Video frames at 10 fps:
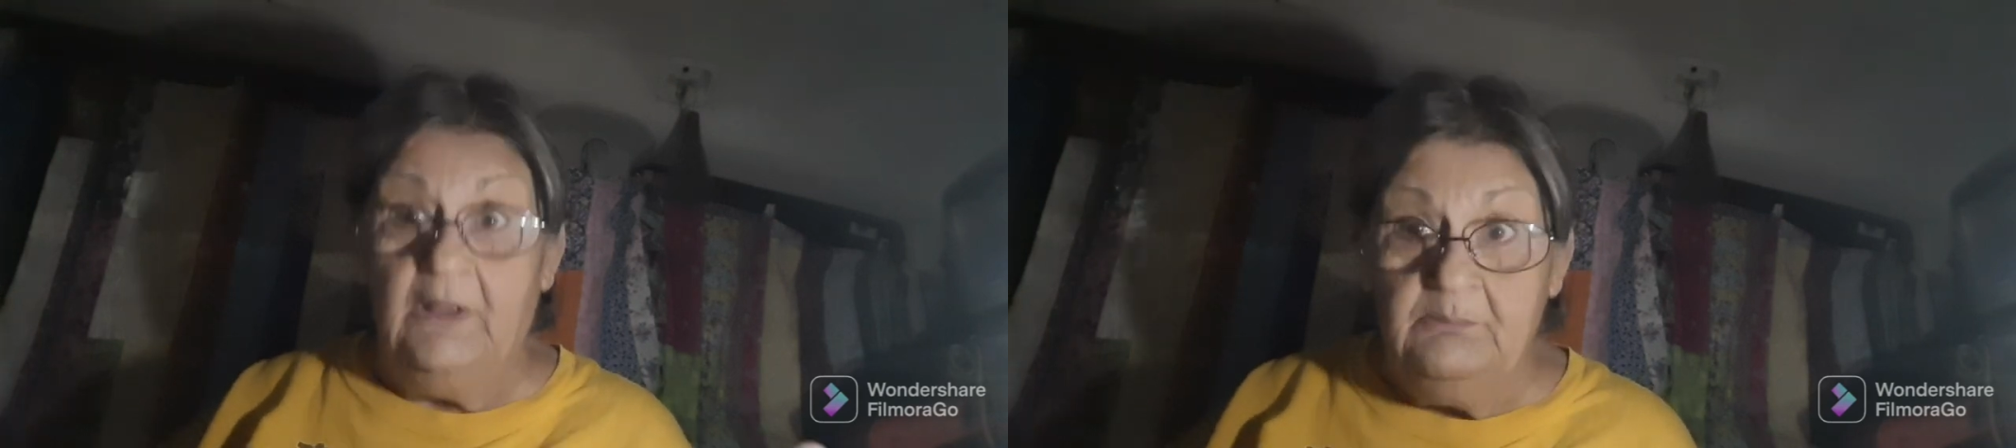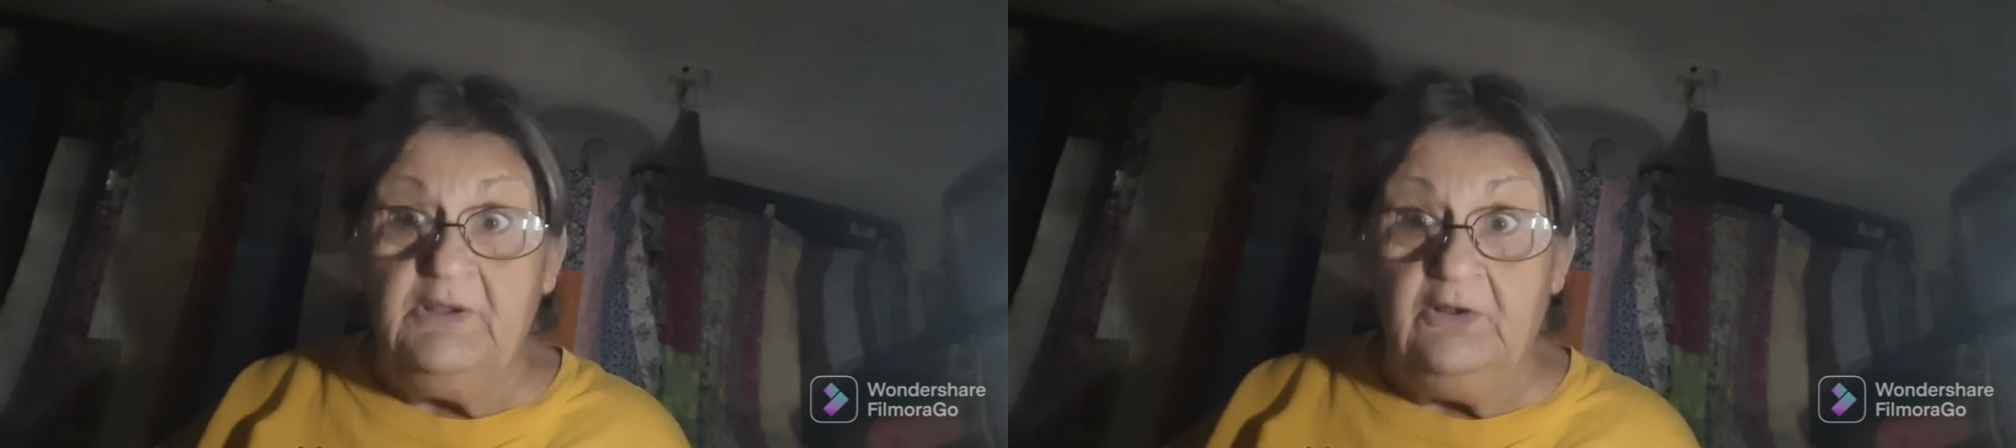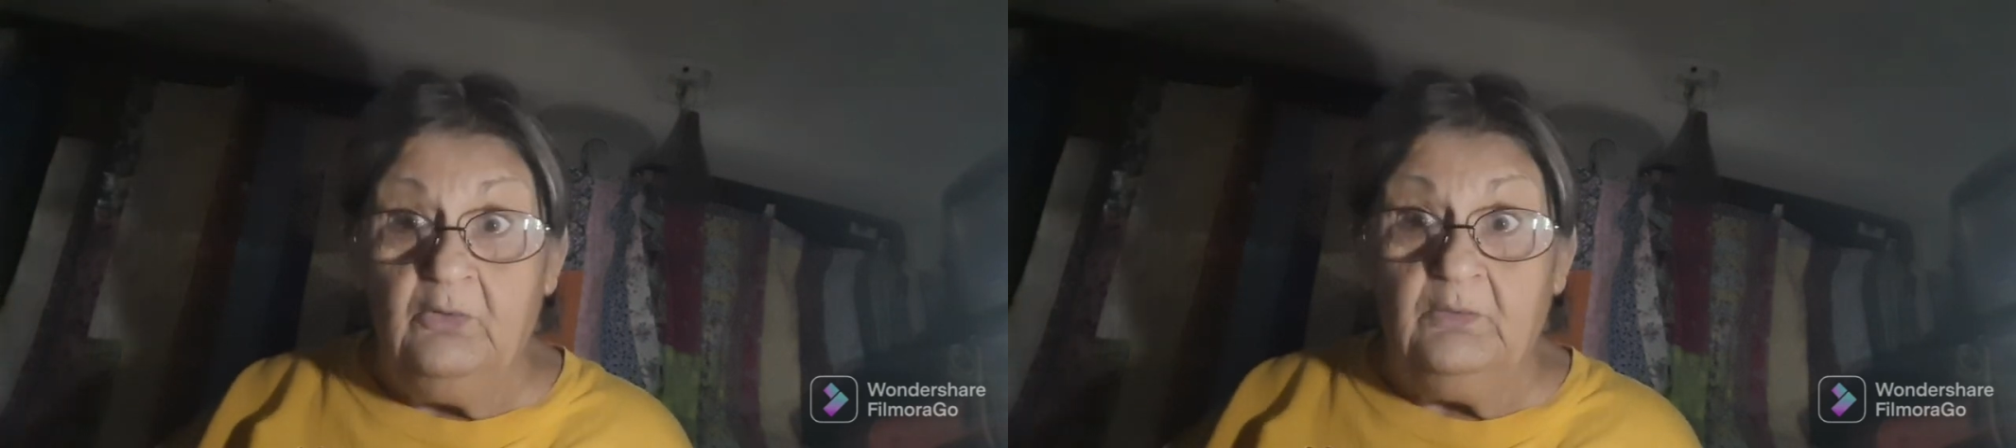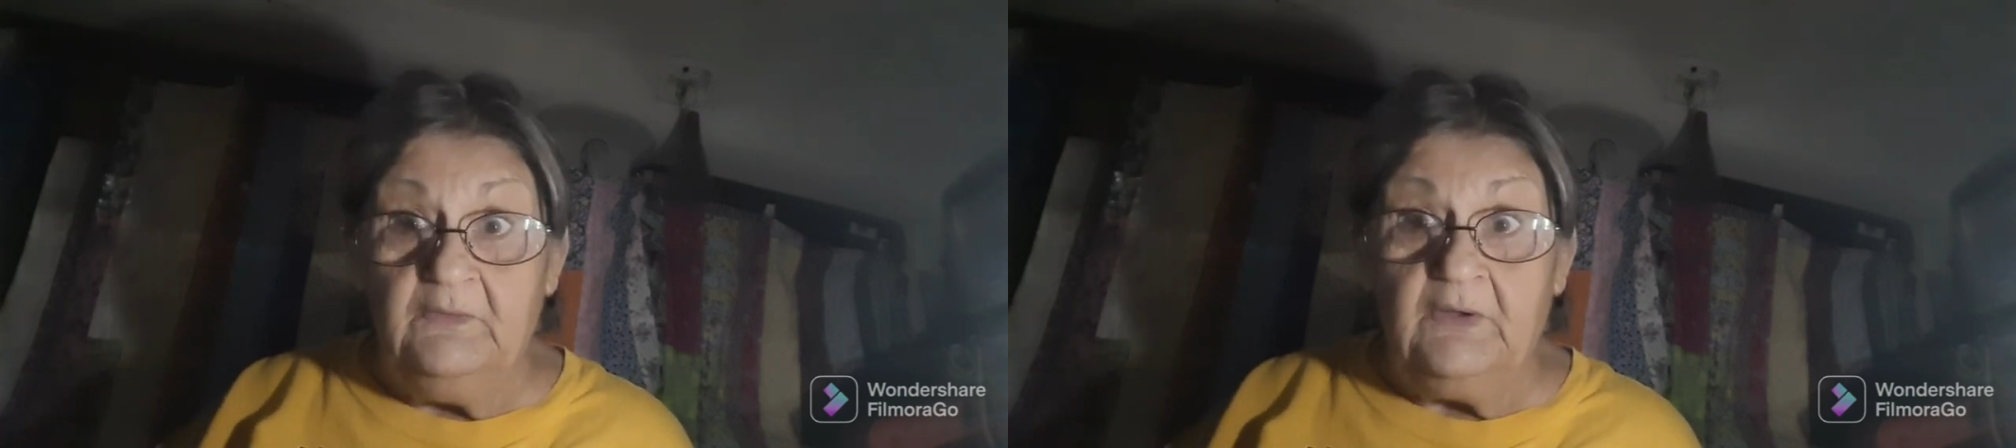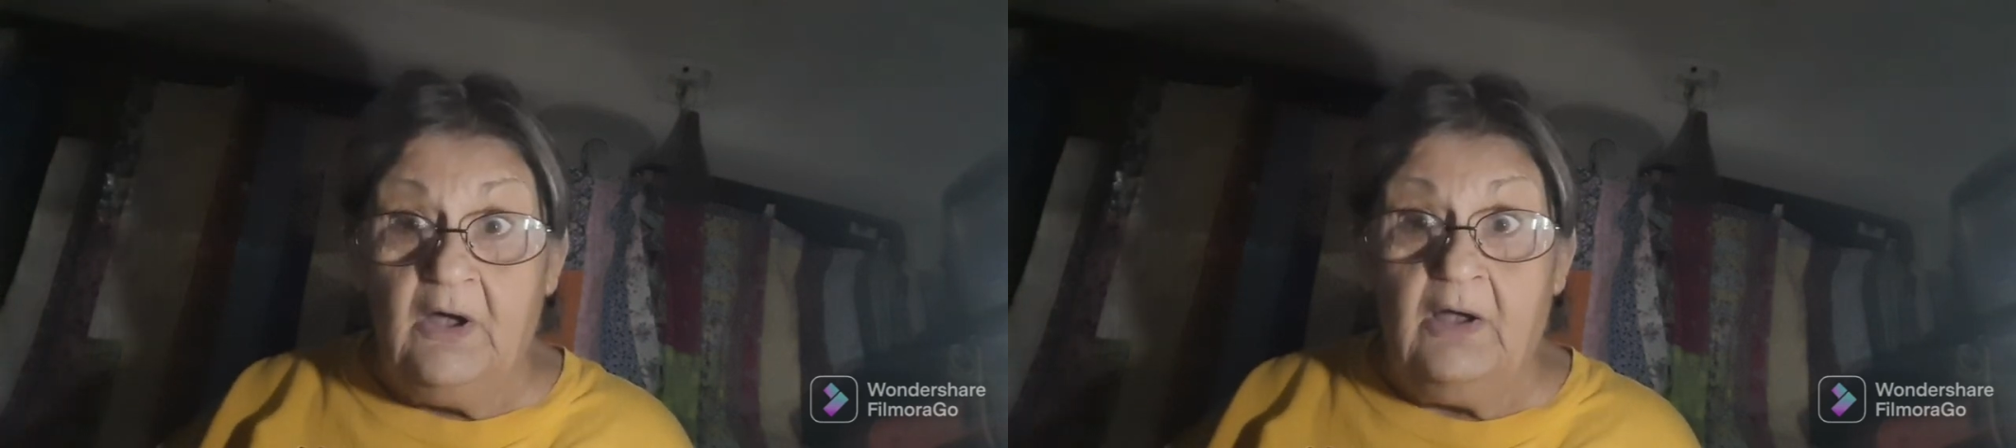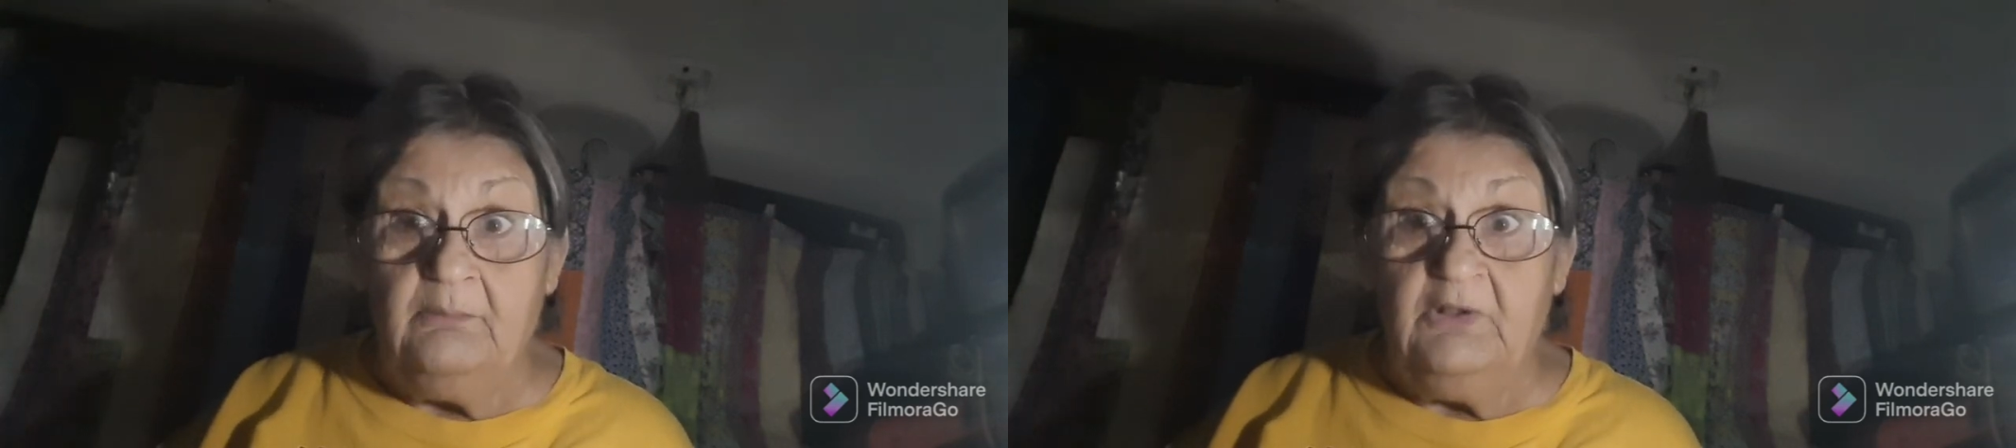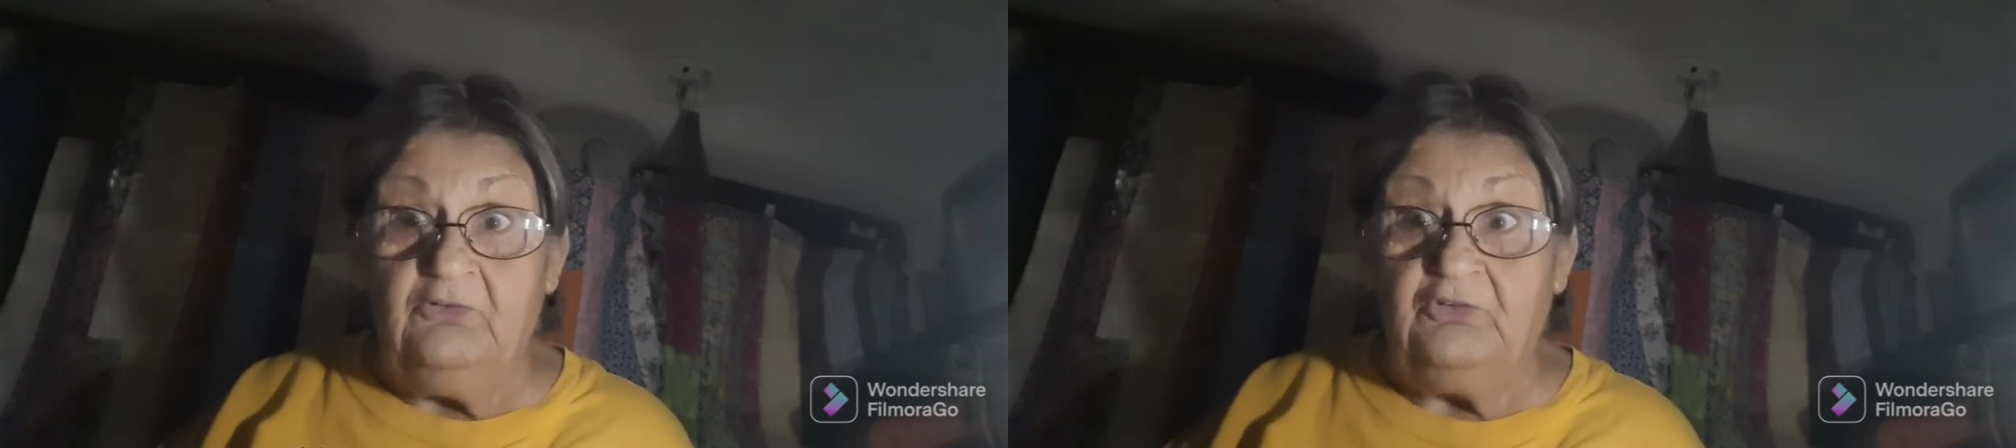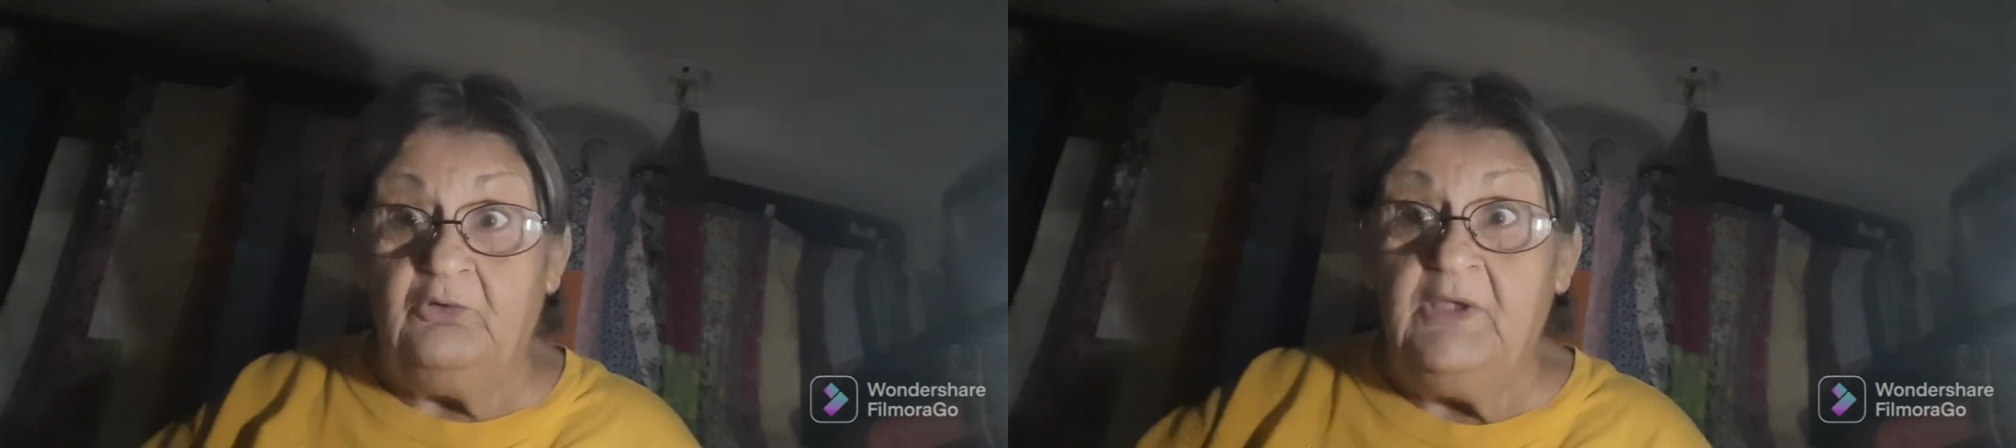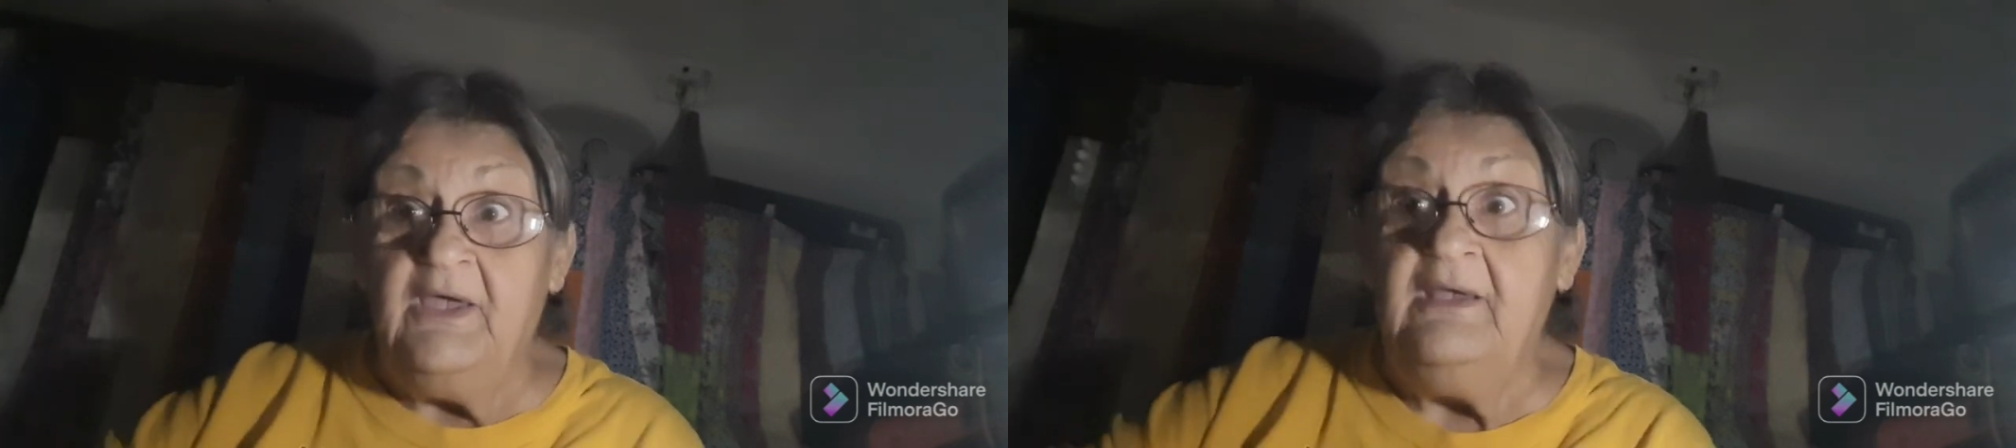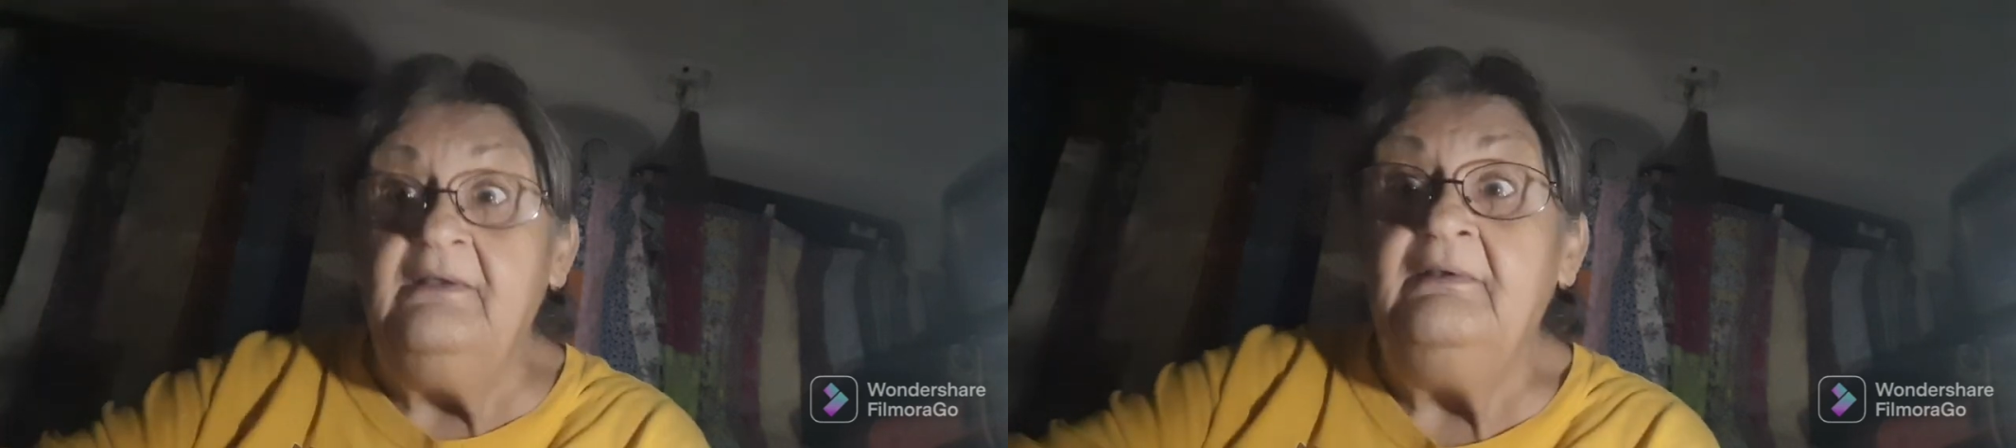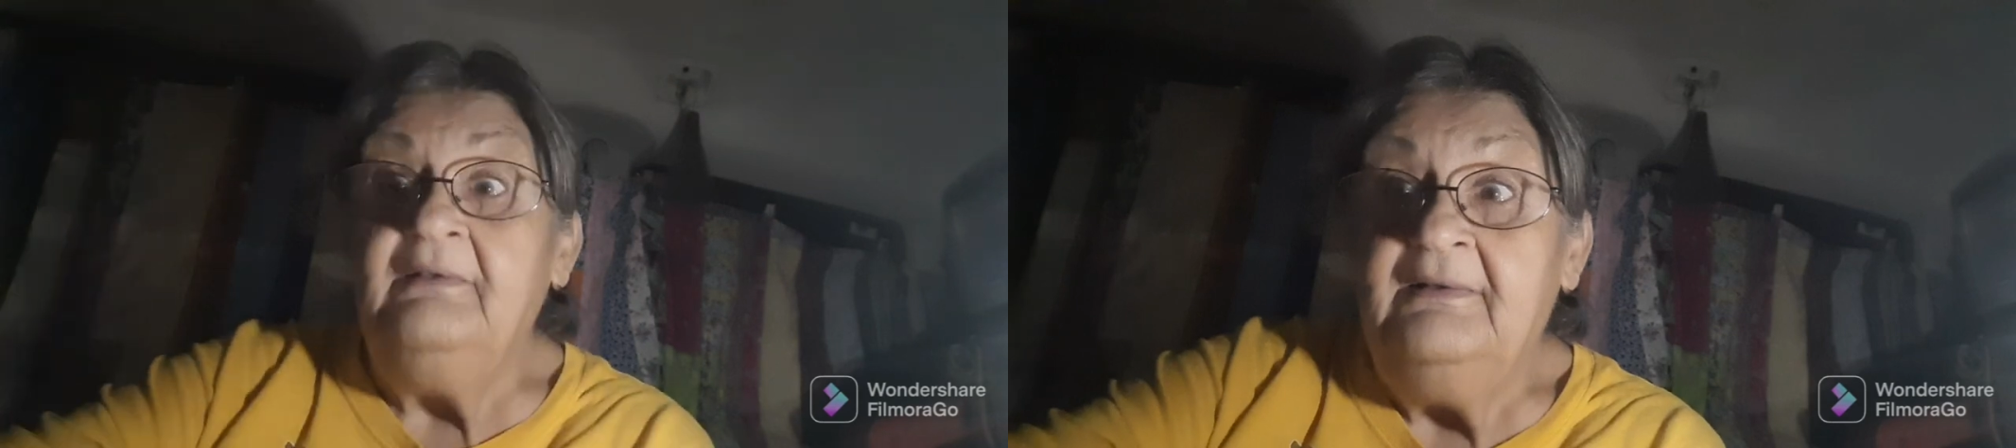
let me know in the comments, okay?